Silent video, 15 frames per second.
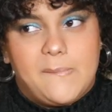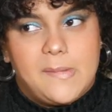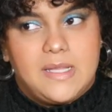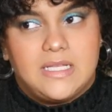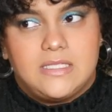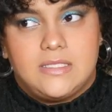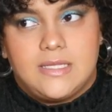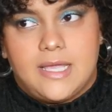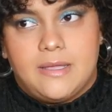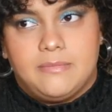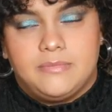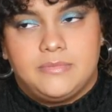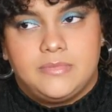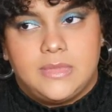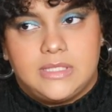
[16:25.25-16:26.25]
let's say
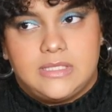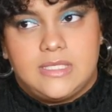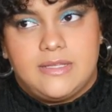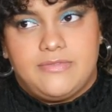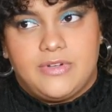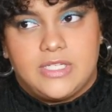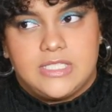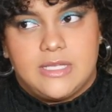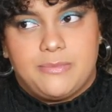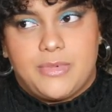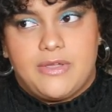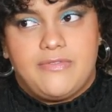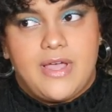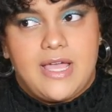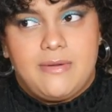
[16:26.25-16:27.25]
for example,
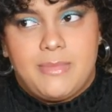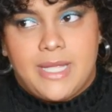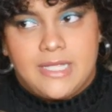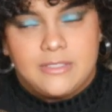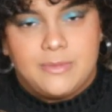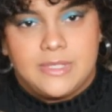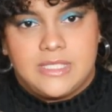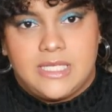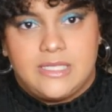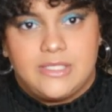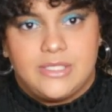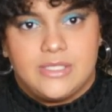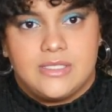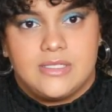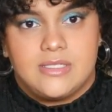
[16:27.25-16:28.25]
I've had my
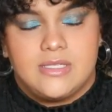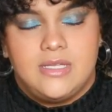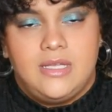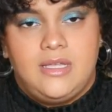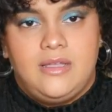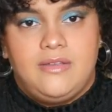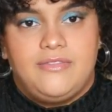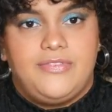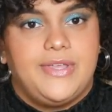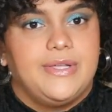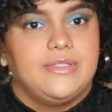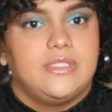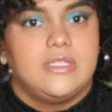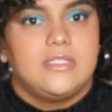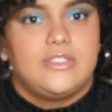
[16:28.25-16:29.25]
expectations
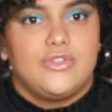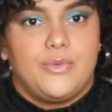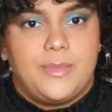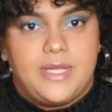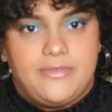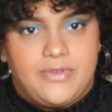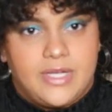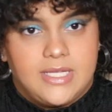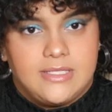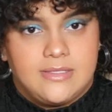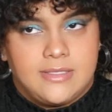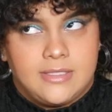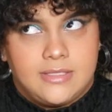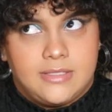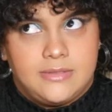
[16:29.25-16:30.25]
failed so many fucking
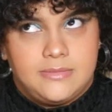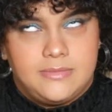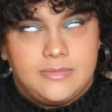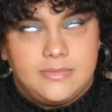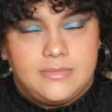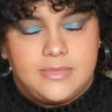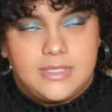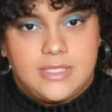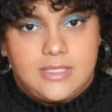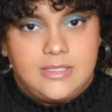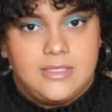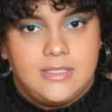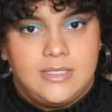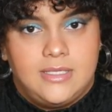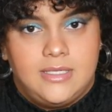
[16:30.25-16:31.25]
times,
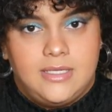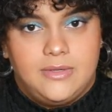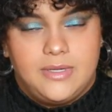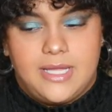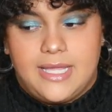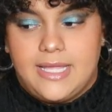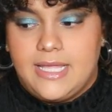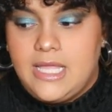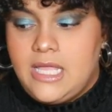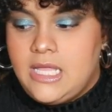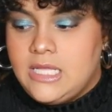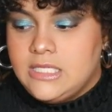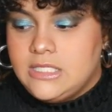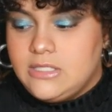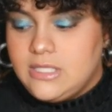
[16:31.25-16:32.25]
okay?
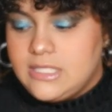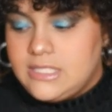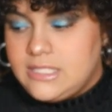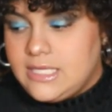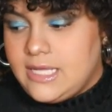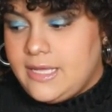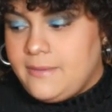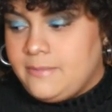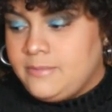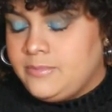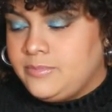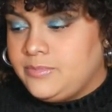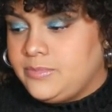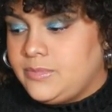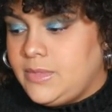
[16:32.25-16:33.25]
So let's say,
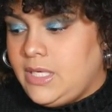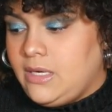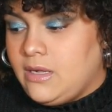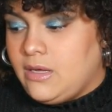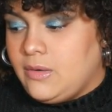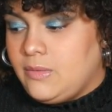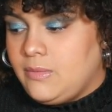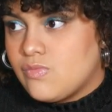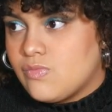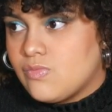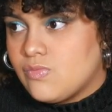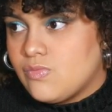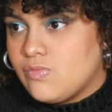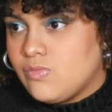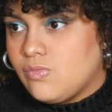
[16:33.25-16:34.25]
you know,
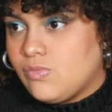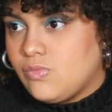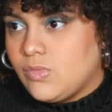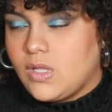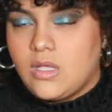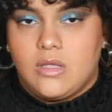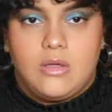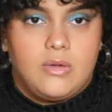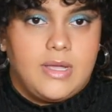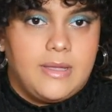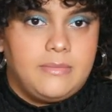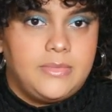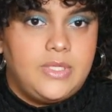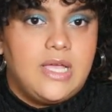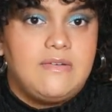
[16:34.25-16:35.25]
okay,
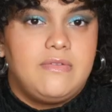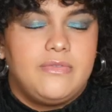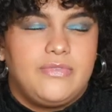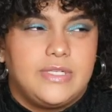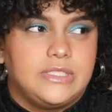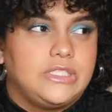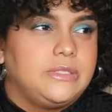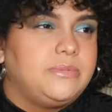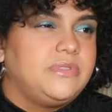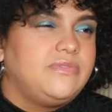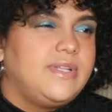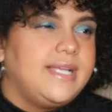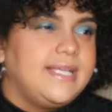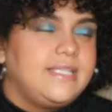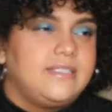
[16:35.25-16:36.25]
you have a friendship of
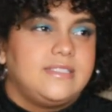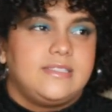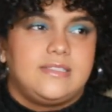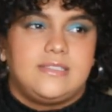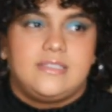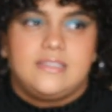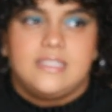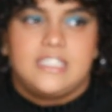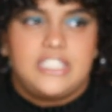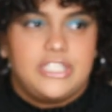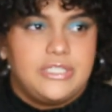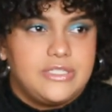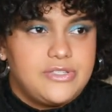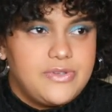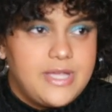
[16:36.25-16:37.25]
like 6
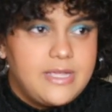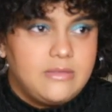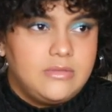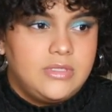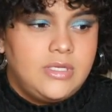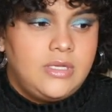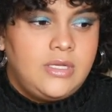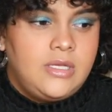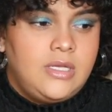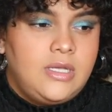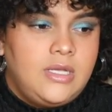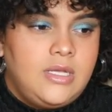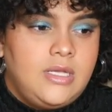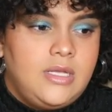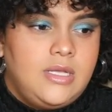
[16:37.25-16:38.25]
years, right?
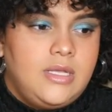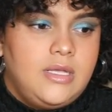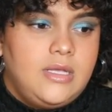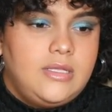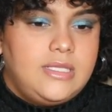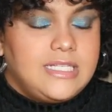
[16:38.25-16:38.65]
The